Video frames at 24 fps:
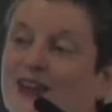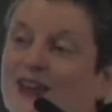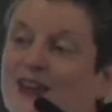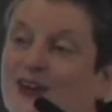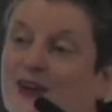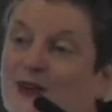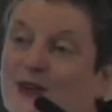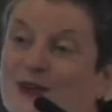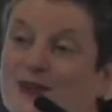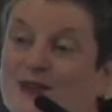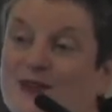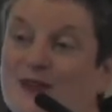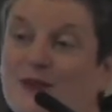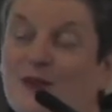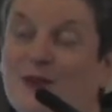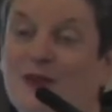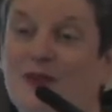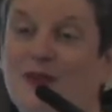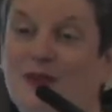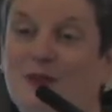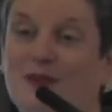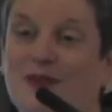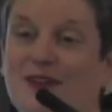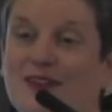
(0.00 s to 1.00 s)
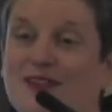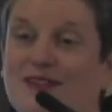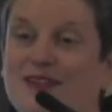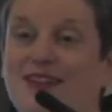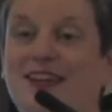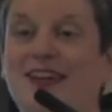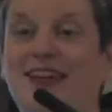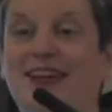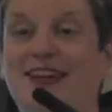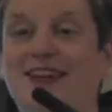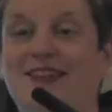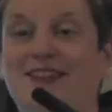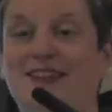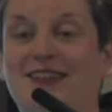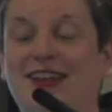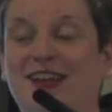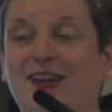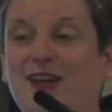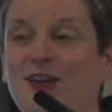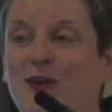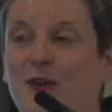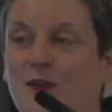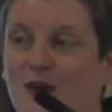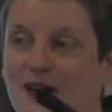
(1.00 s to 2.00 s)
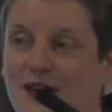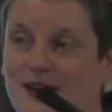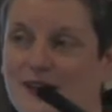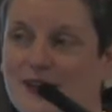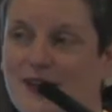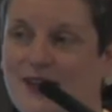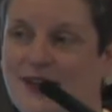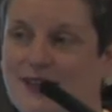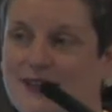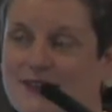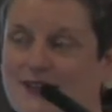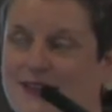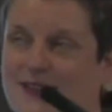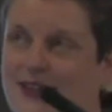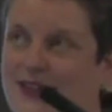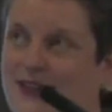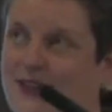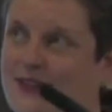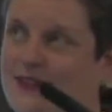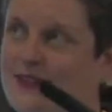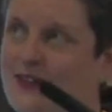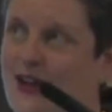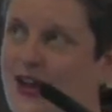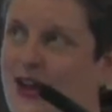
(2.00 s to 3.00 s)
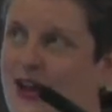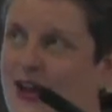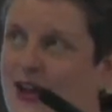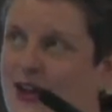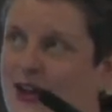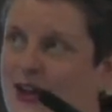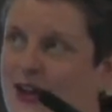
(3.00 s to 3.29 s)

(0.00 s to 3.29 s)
The also uh, reason is, you know, it, it's, it's uh,